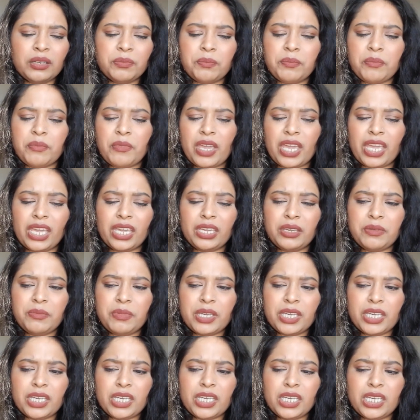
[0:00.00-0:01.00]

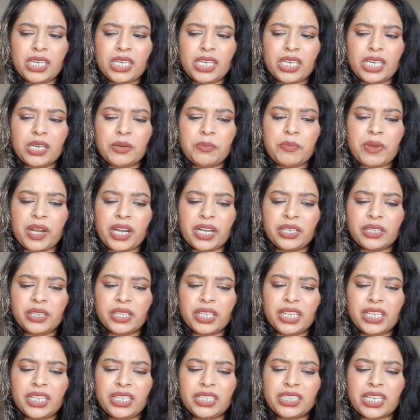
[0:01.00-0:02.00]
maybe
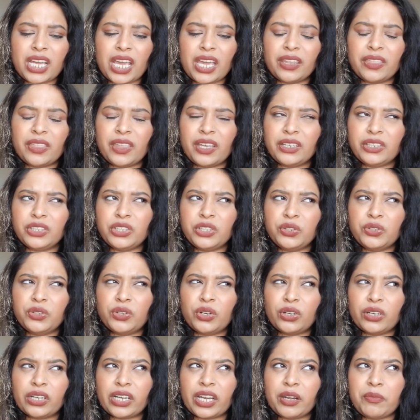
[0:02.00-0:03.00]
Maryland. I think New
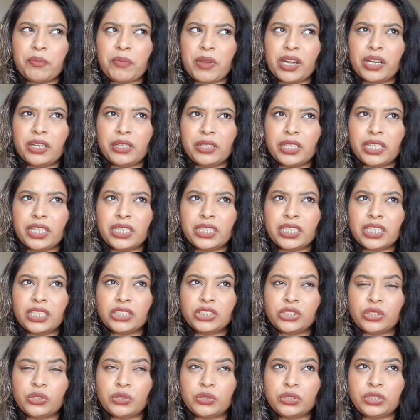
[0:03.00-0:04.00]
York and
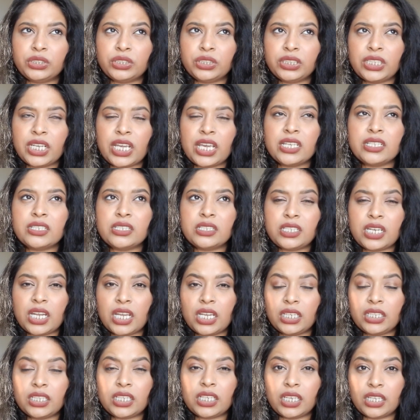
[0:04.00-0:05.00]
Maryland. So today's
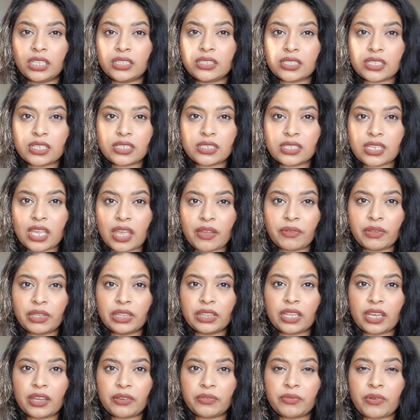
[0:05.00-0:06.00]
date is the
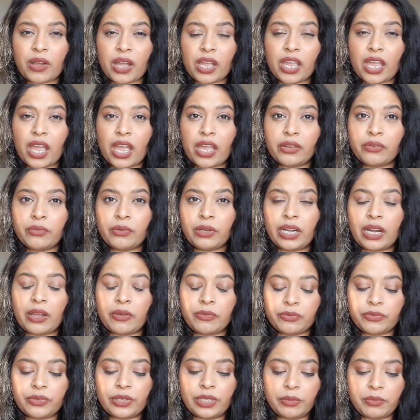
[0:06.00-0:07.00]
7th, FYI, when
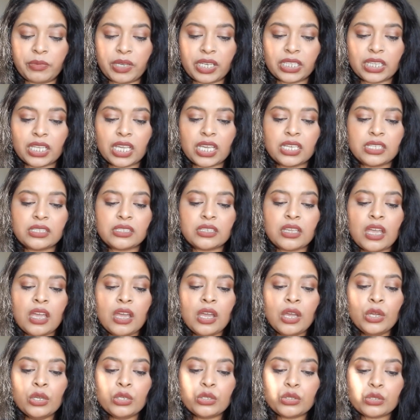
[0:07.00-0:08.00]
I'm filming this.
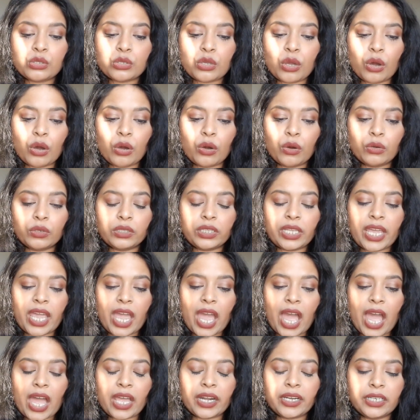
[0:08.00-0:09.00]
So
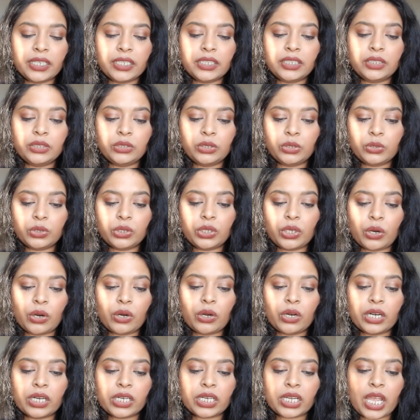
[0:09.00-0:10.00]
they added New
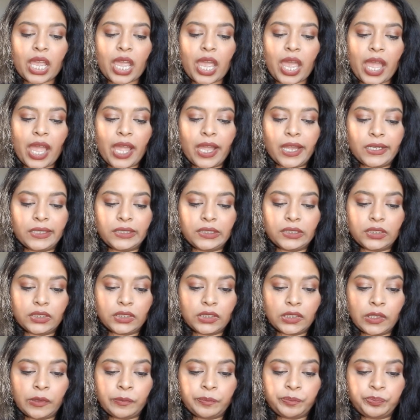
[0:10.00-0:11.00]
York and